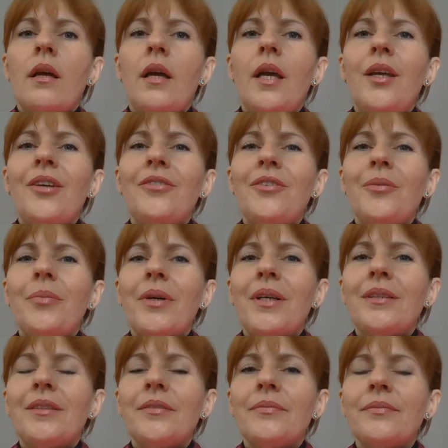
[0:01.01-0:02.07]
Hey
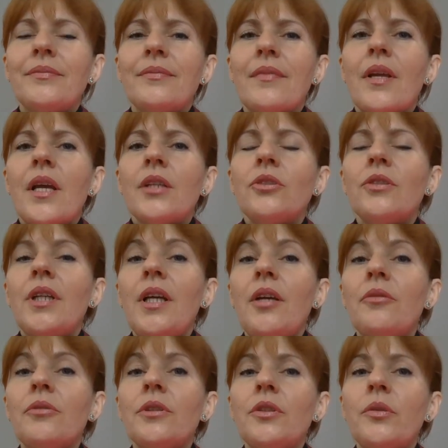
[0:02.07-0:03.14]
everybody. Today
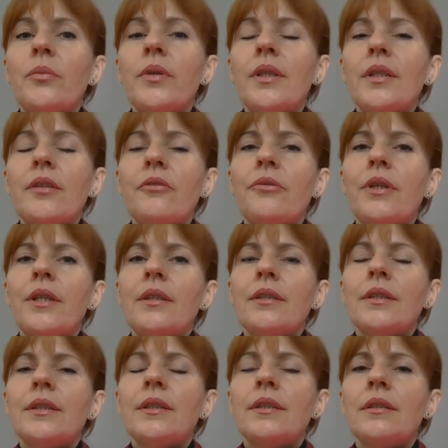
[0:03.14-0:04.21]
I want to bring
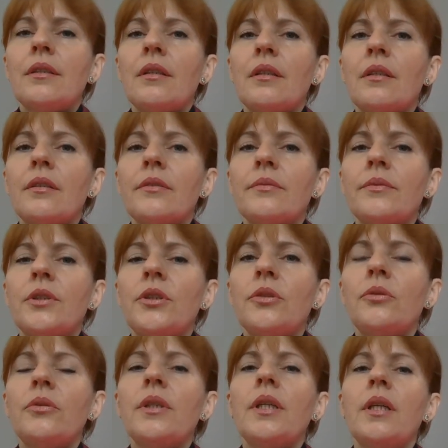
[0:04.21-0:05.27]
awareness
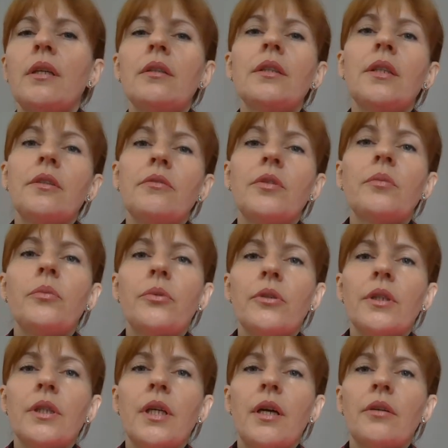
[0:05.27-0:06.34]
to caregiver
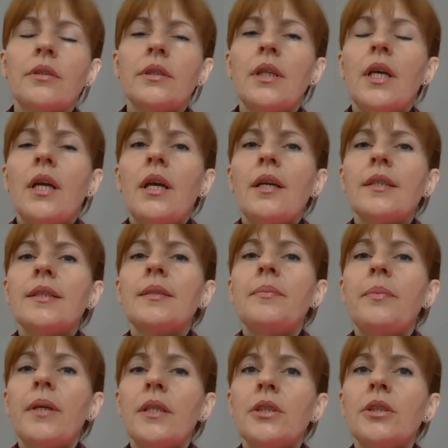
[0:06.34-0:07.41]
burnout,
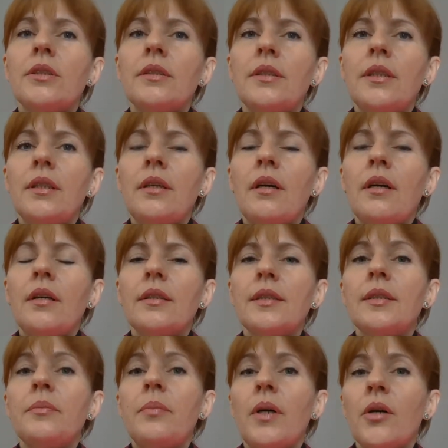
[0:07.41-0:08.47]
especially a
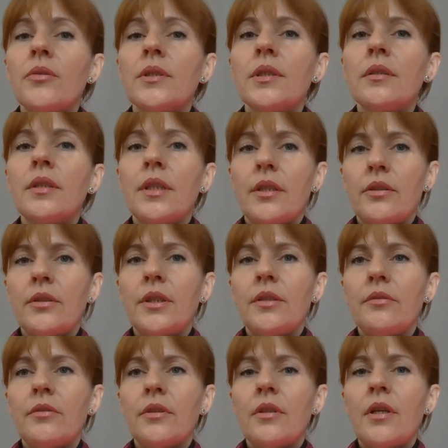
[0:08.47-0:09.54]
spousal
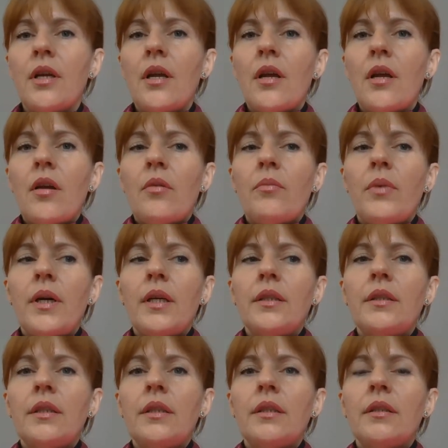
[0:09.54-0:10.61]
caregiver. By
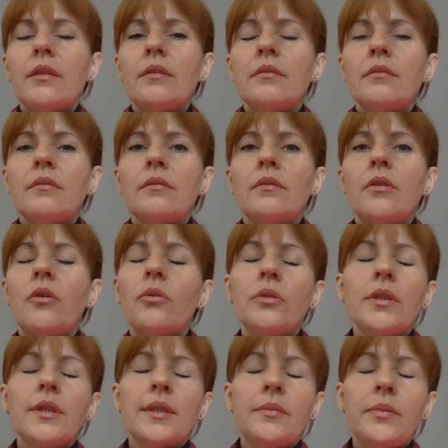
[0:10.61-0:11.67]
the own
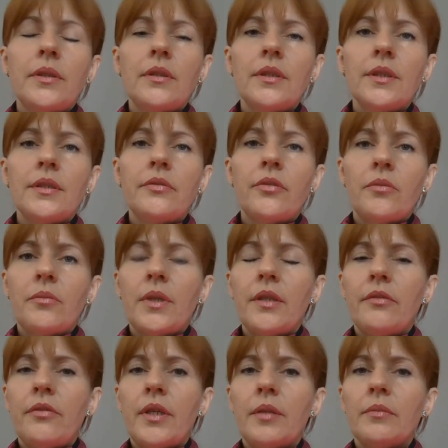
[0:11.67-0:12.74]
experience from
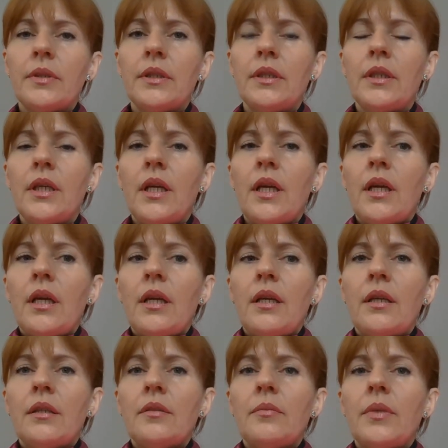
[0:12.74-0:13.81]
my family
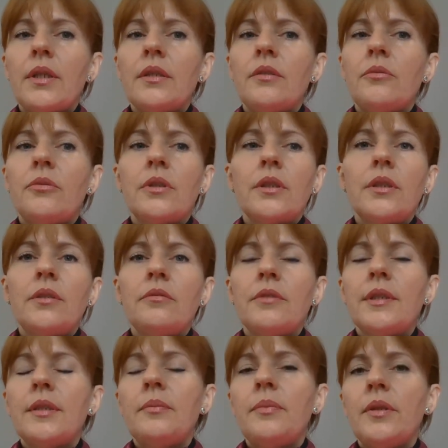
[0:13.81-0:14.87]
and by the working
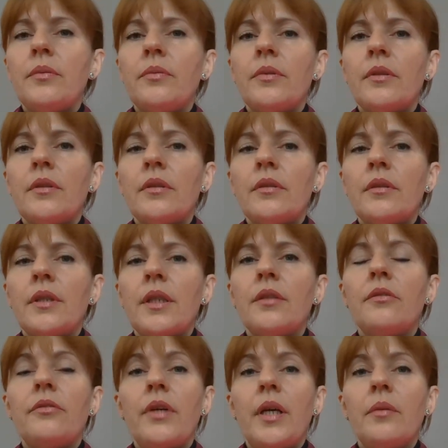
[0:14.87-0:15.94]
with people
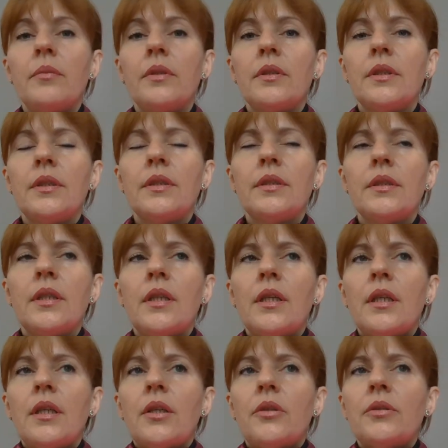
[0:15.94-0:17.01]
and families
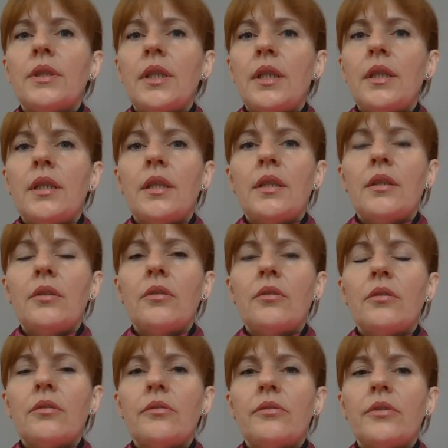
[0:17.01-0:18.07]
who take care
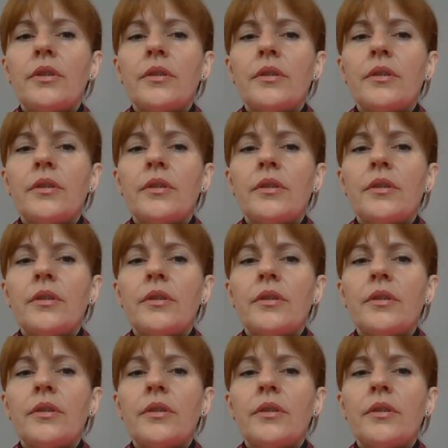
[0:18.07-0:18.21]
of